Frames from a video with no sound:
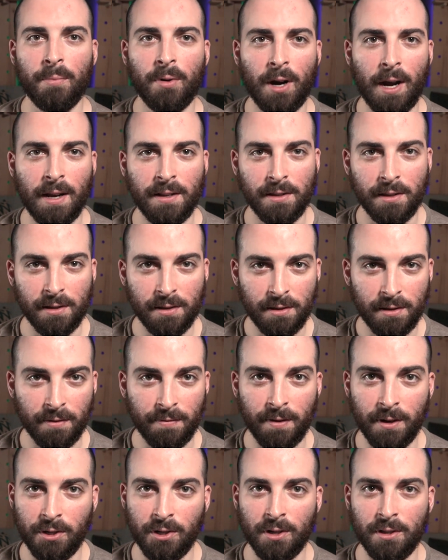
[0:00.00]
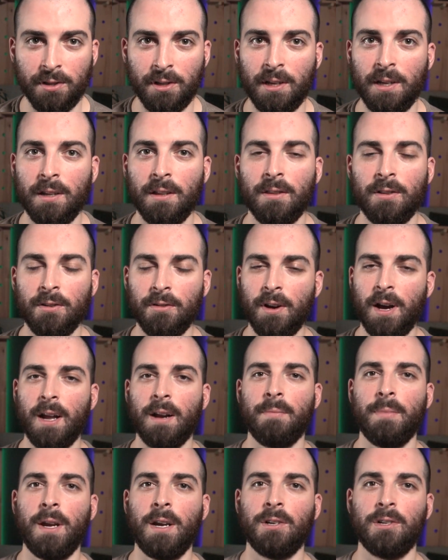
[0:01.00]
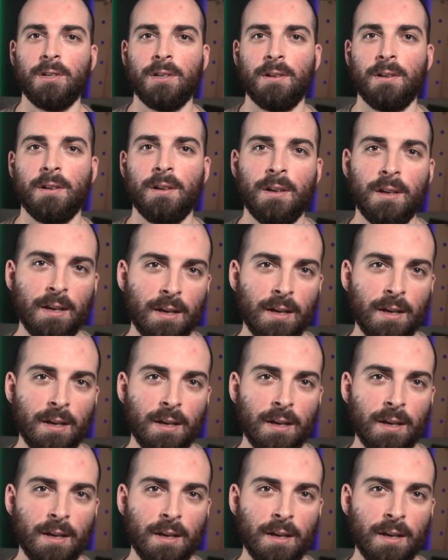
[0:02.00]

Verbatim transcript: process efficiency through automation.